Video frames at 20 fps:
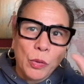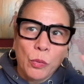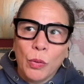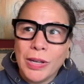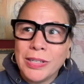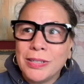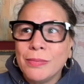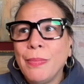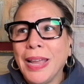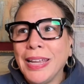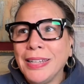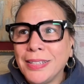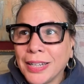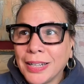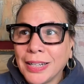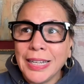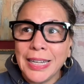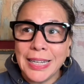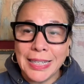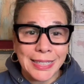was
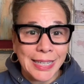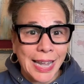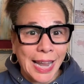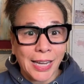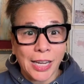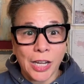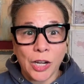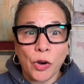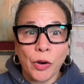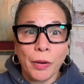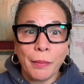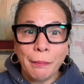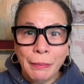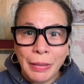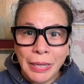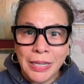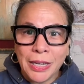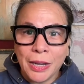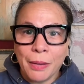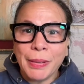basically a psychic or a
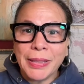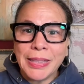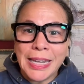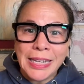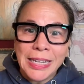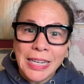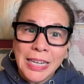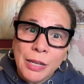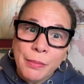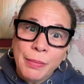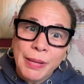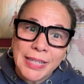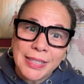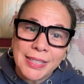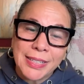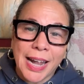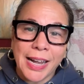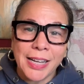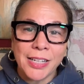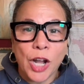medium, but they need to be a
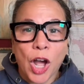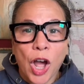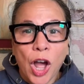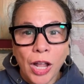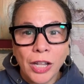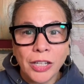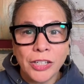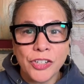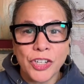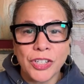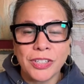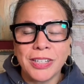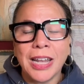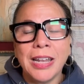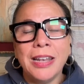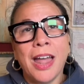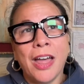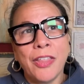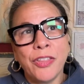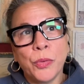Scientologist.
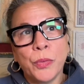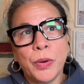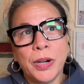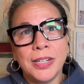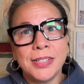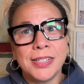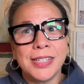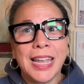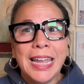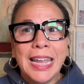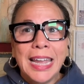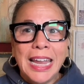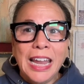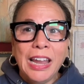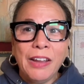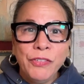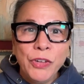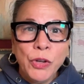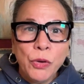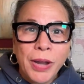In other words,
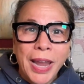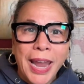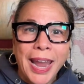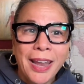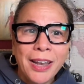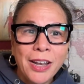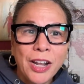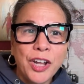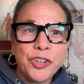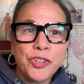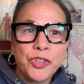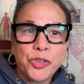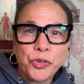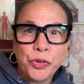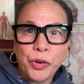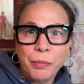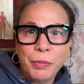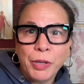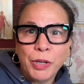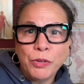if you can't
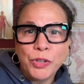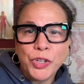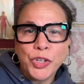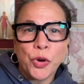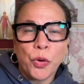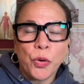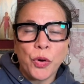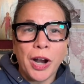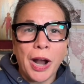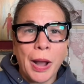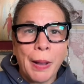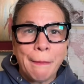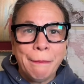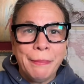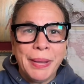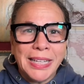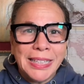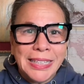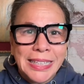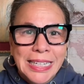attribute your
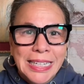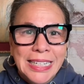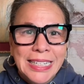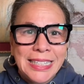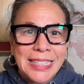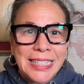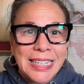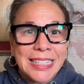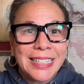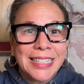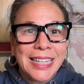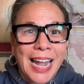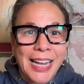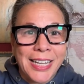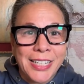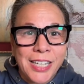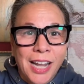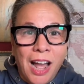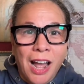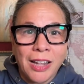abilities to
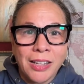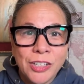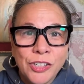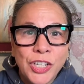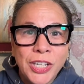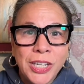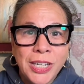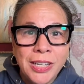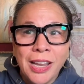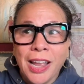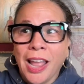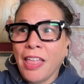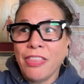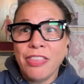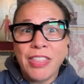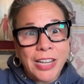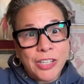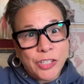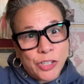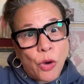Scientology,
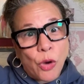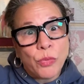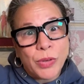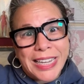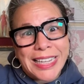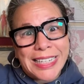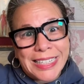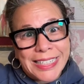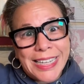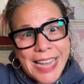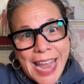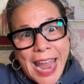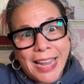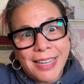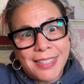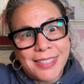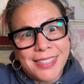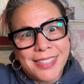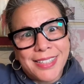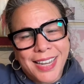they don't
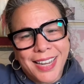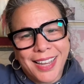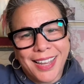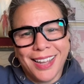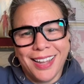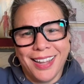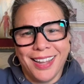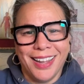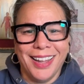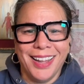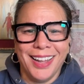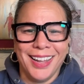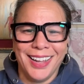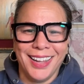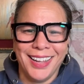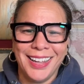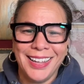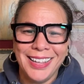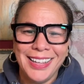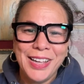exist.
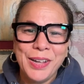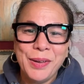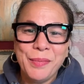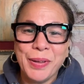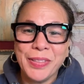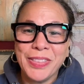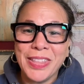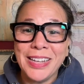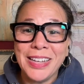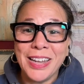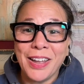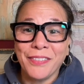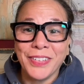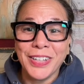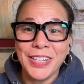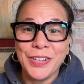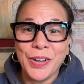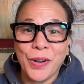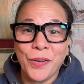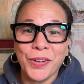But they
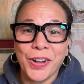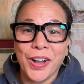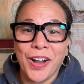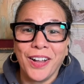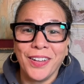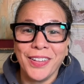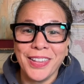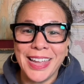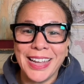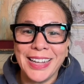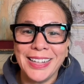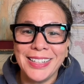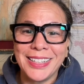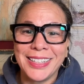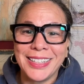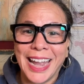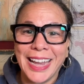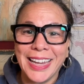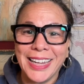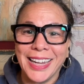definitely don't call it
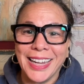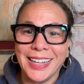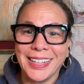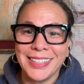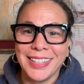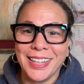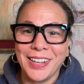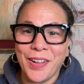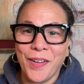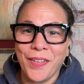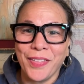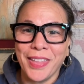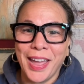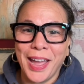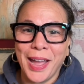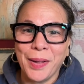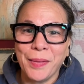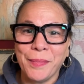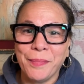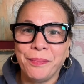psychics and all
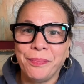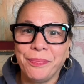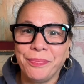that.